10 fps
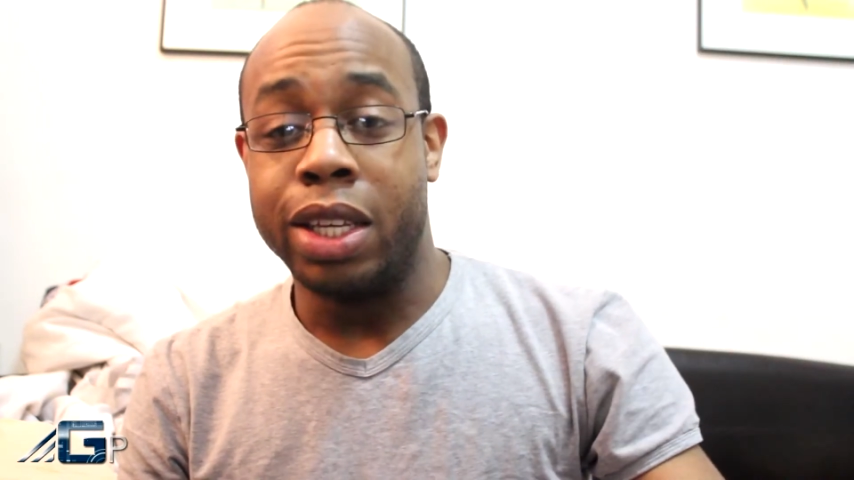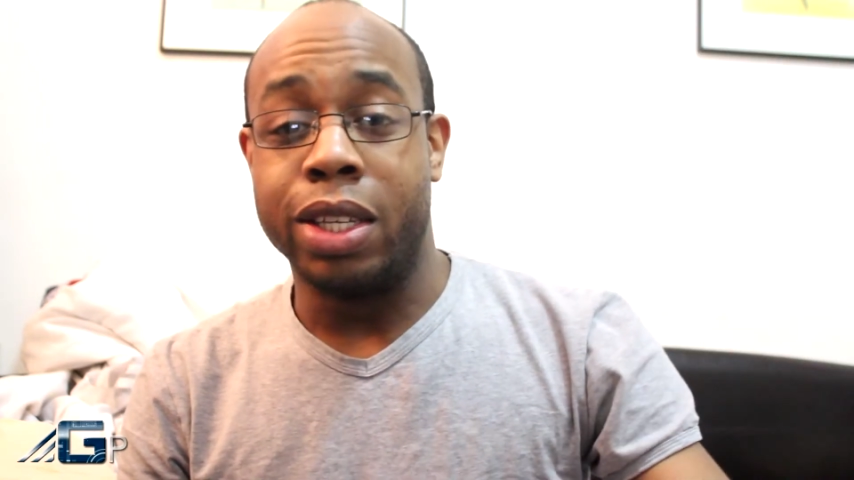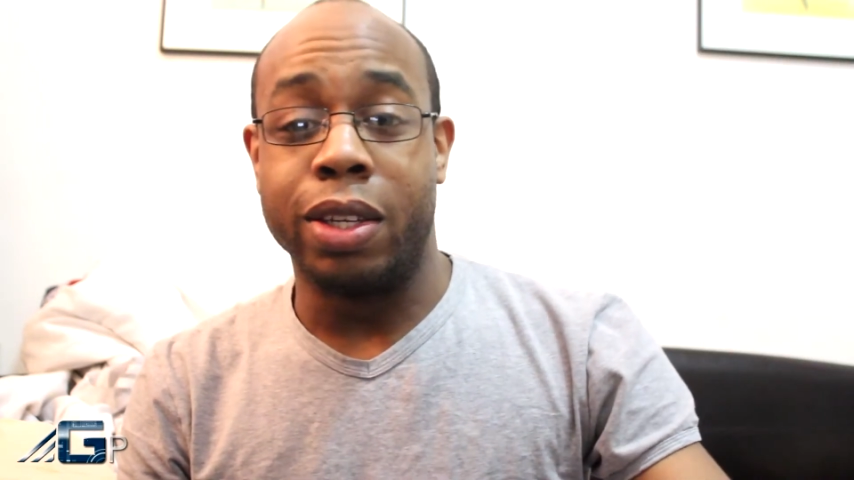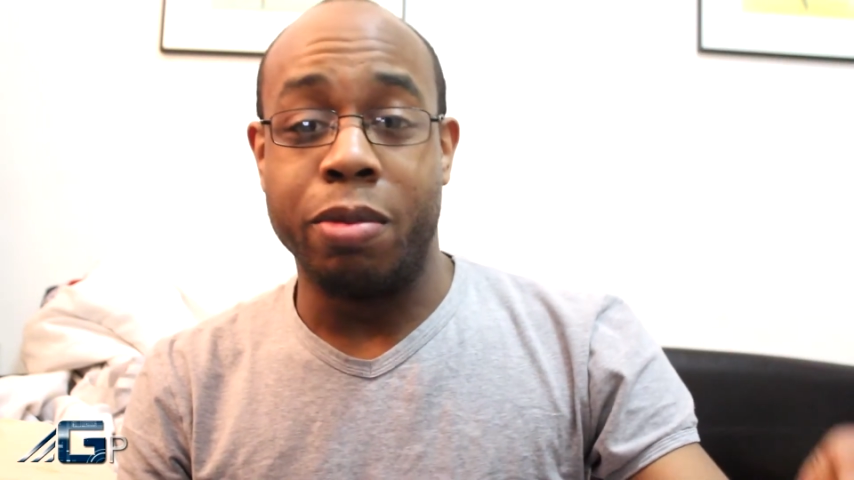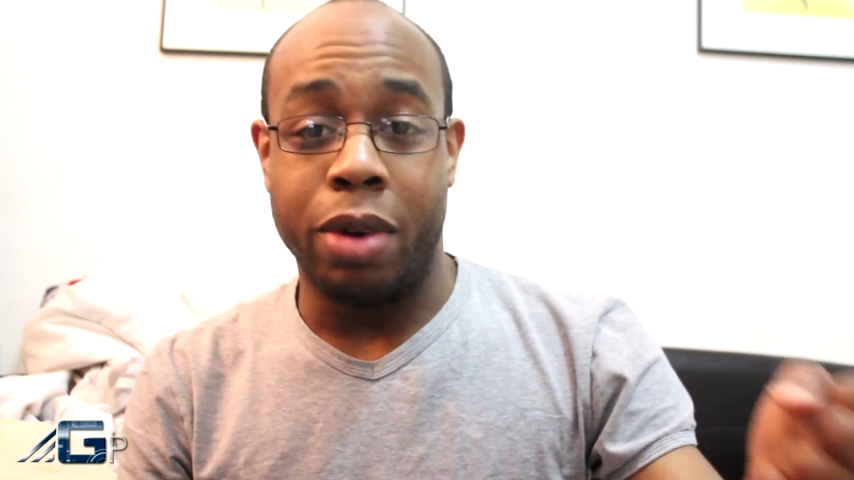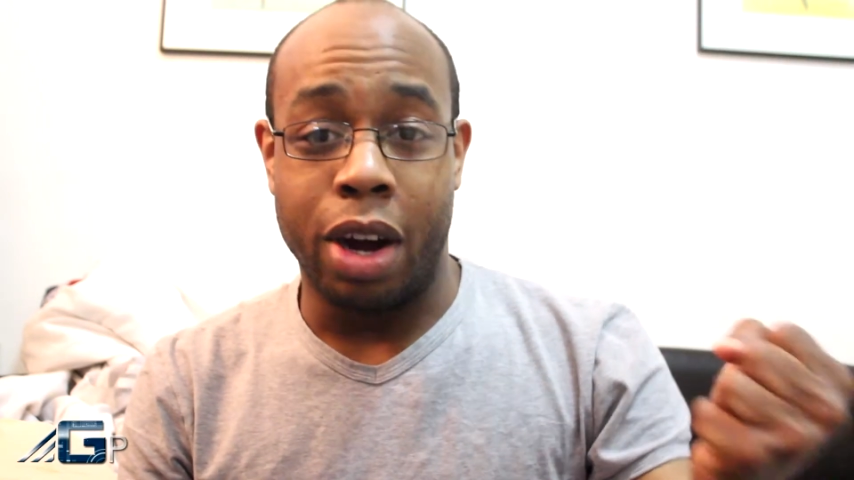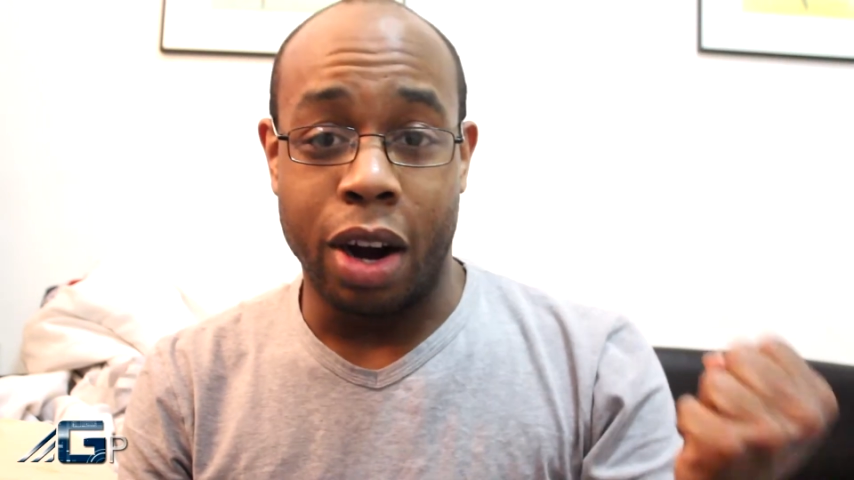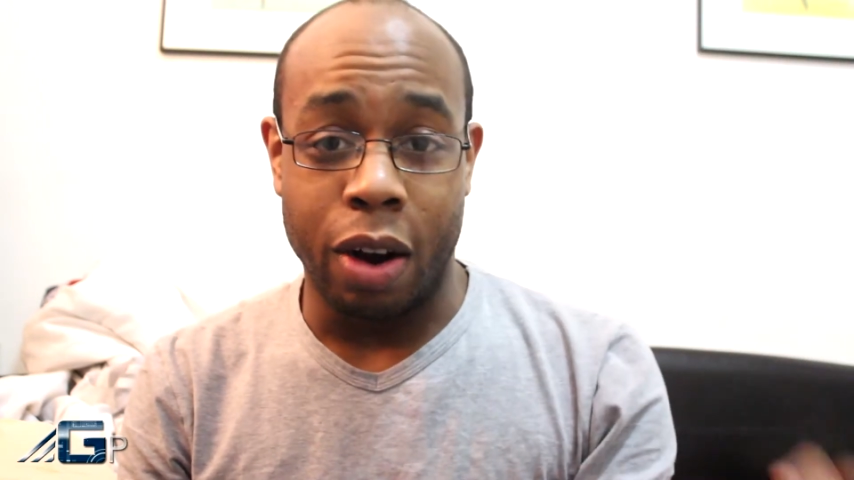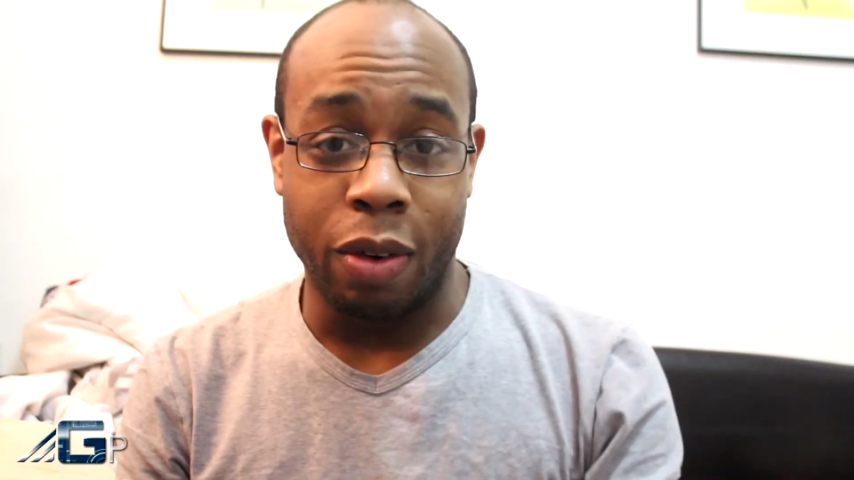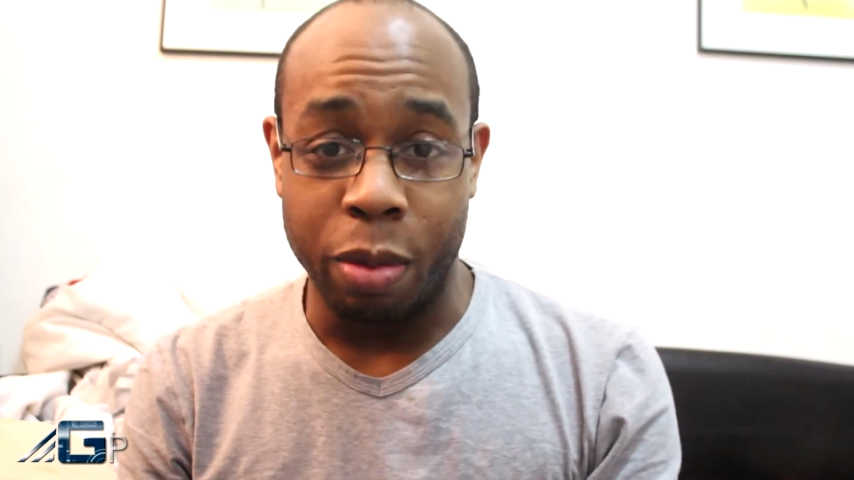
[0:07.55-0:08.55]
some
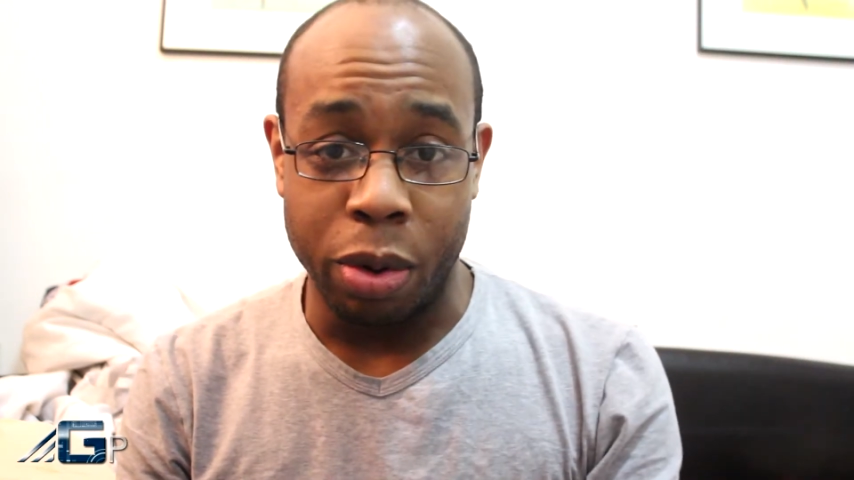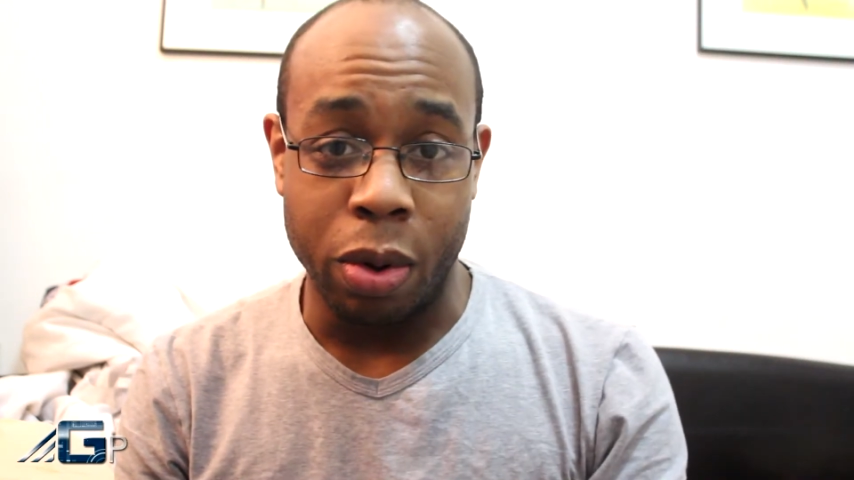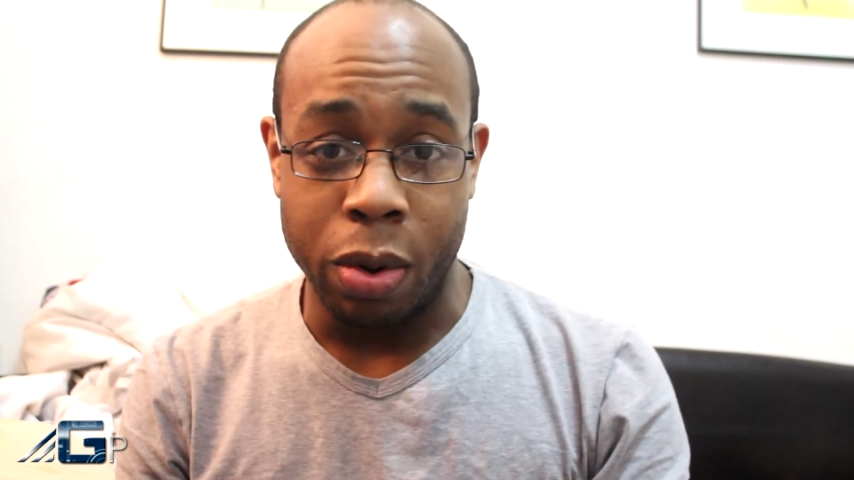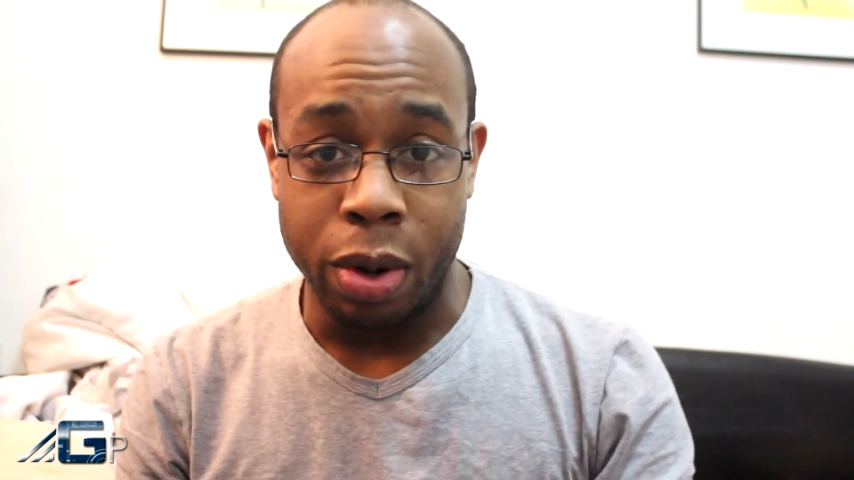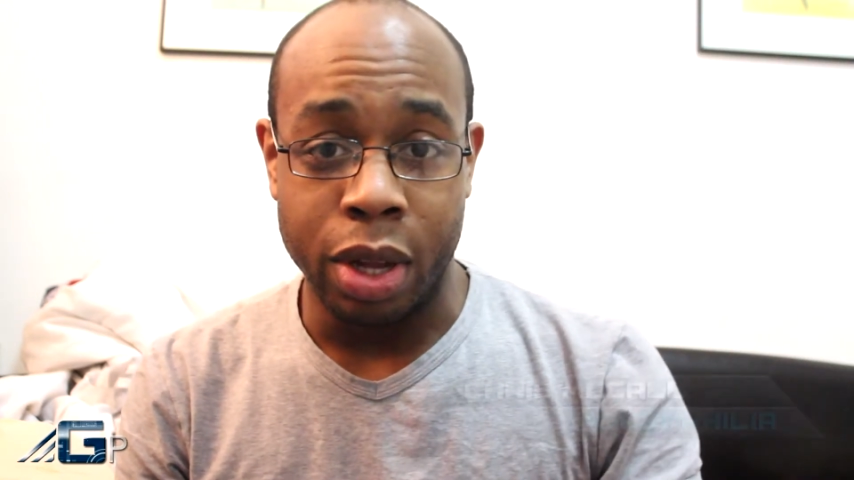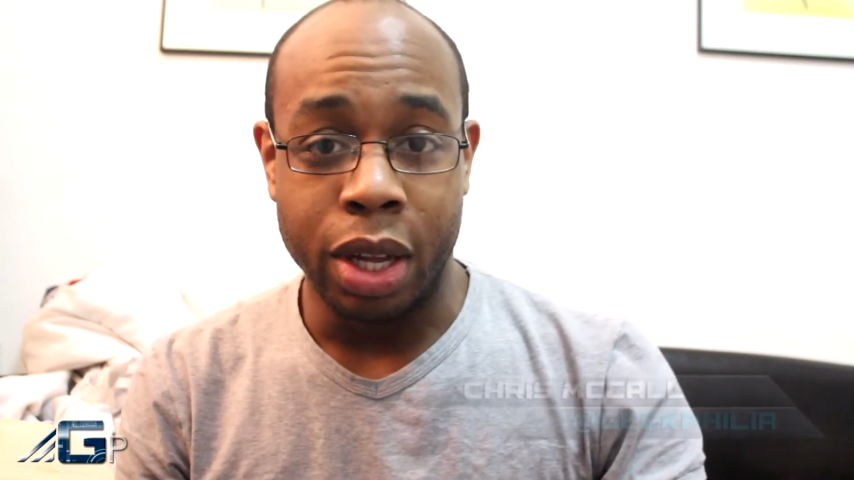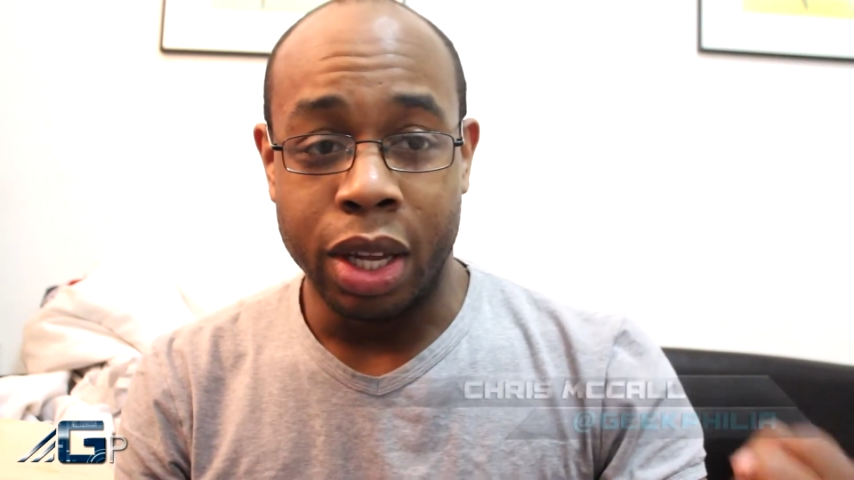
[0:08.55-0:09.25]
horrible,